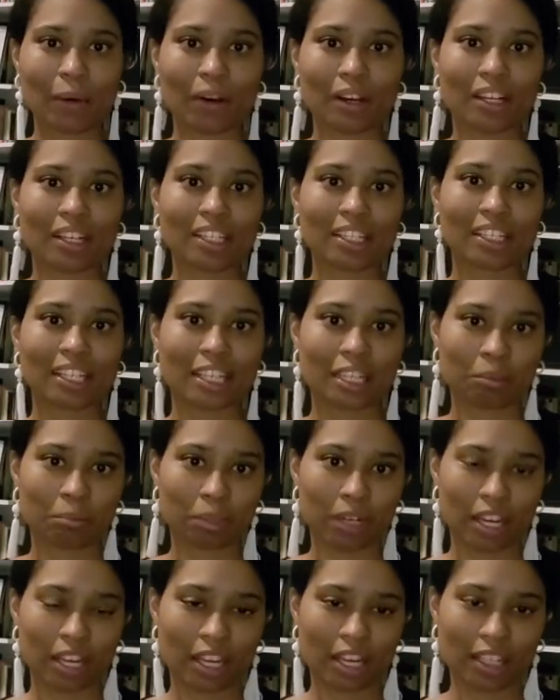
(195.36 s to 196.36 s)
Cleaning
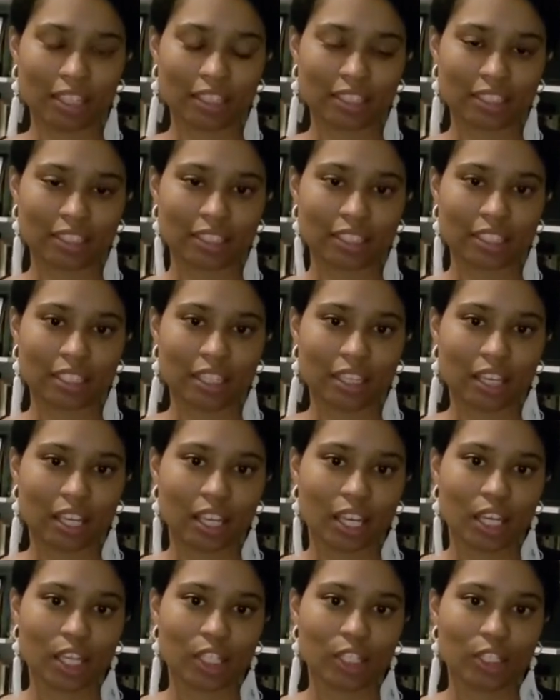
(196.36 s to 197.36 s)
products.
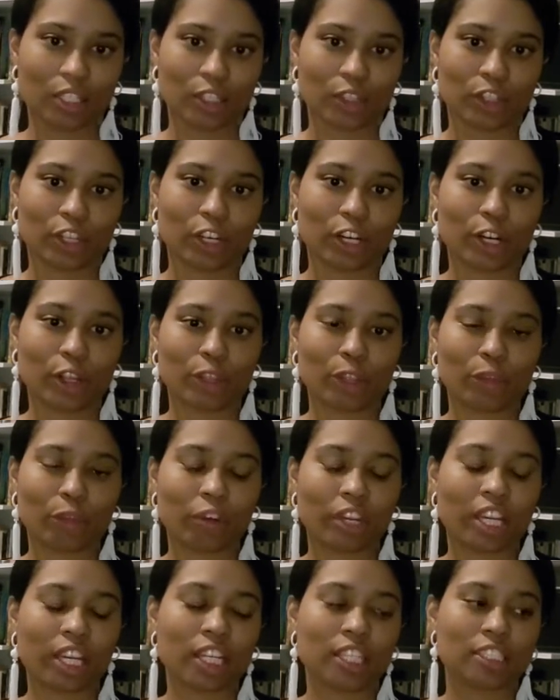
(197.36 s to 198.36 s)
There are
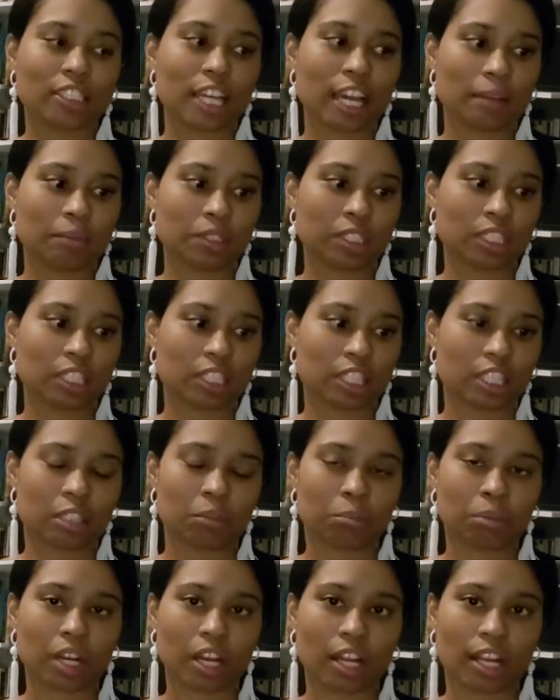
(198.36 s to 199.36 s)
three types of cleaning
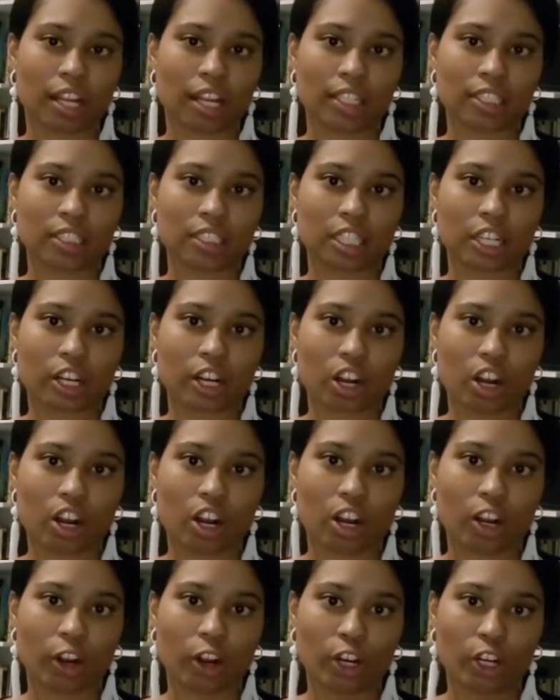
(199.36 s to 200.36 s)
products. There
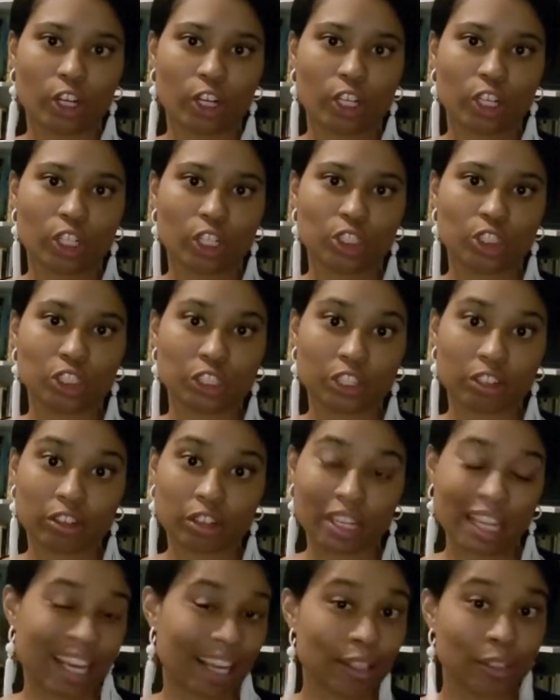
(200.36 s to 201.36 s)
are general
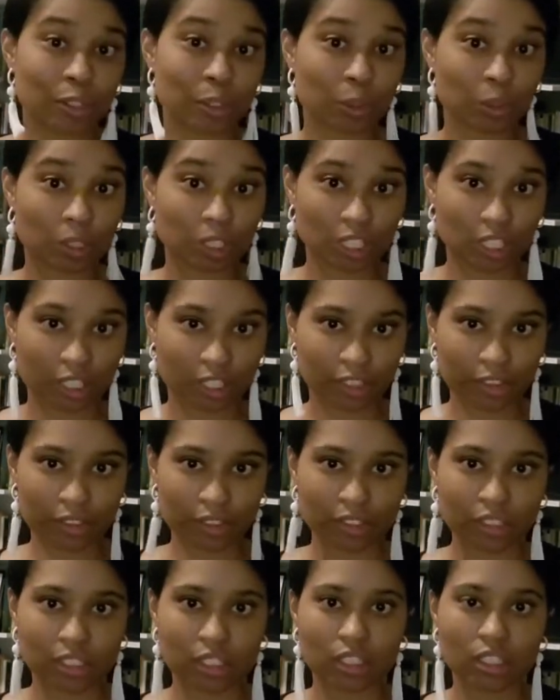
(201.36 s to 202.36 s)
household
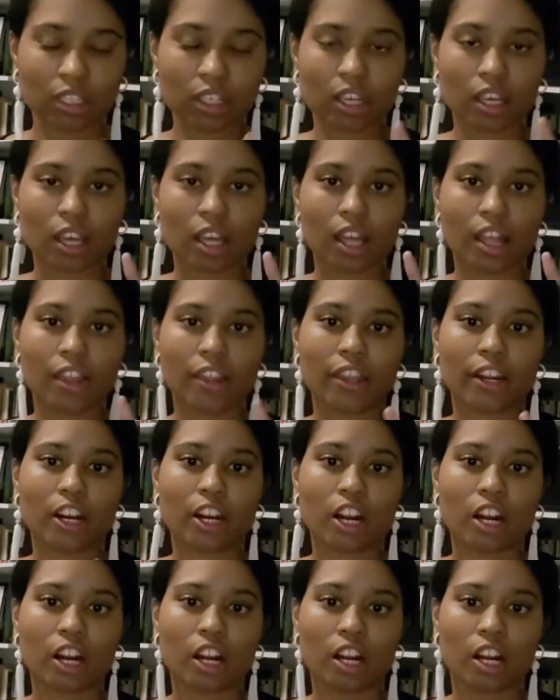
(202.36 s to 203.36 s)
cleaners, there
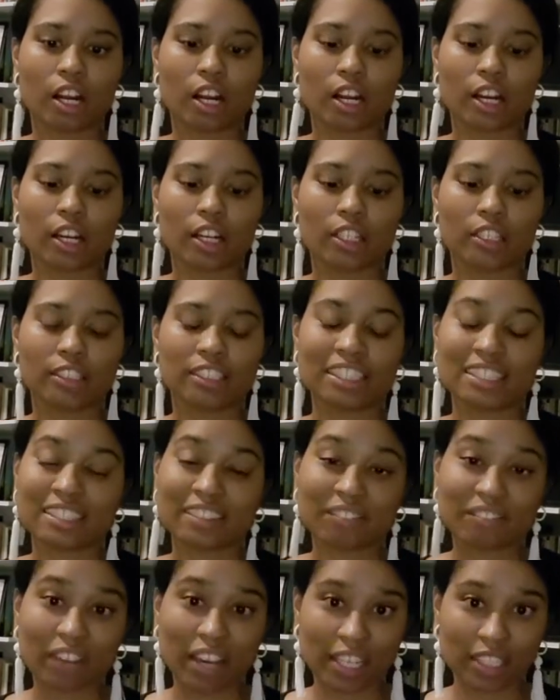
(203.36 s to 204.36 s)
are
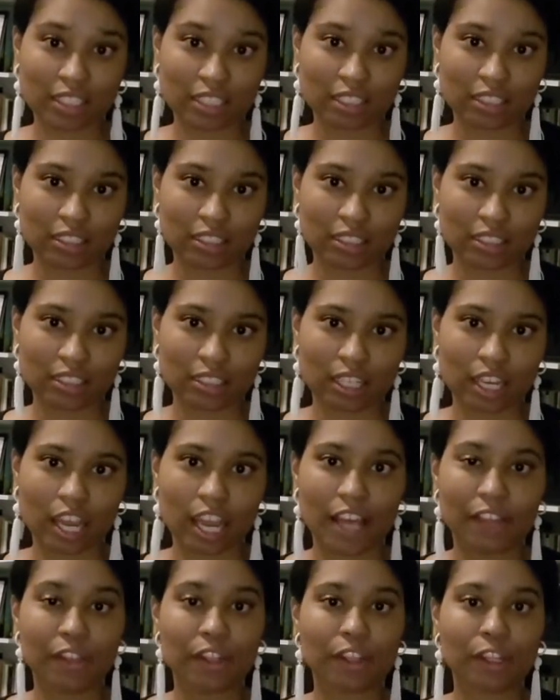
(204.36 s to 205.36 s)
disinfectants,
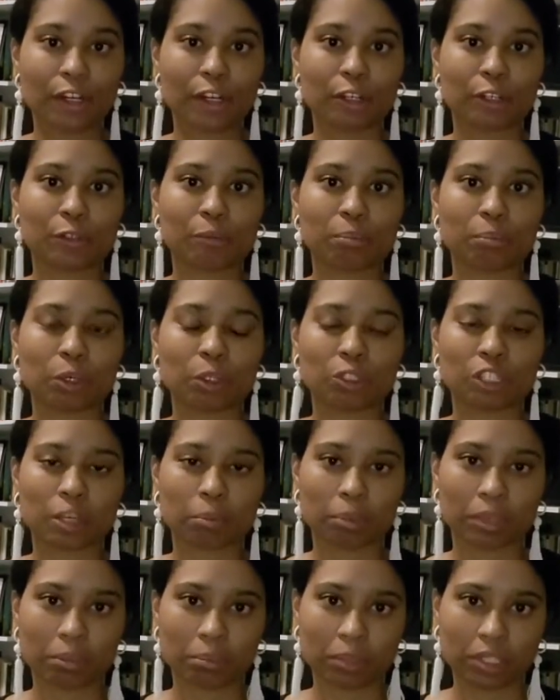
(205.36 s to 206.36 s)
and then there are
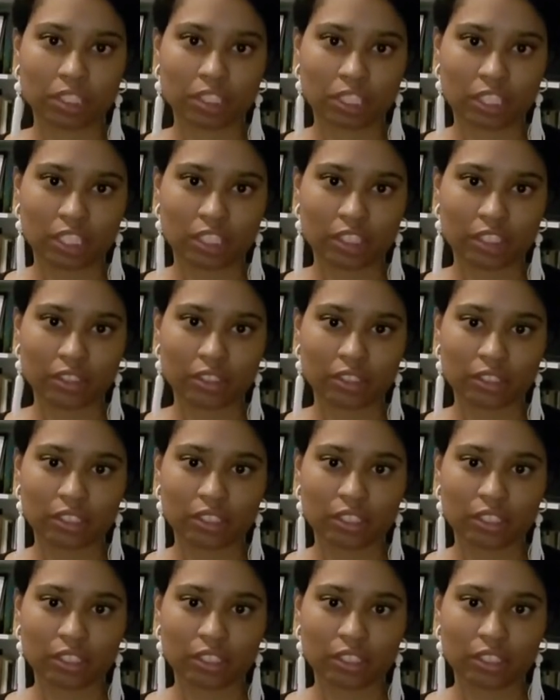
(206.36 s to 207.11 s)
multi-purpose cleaners.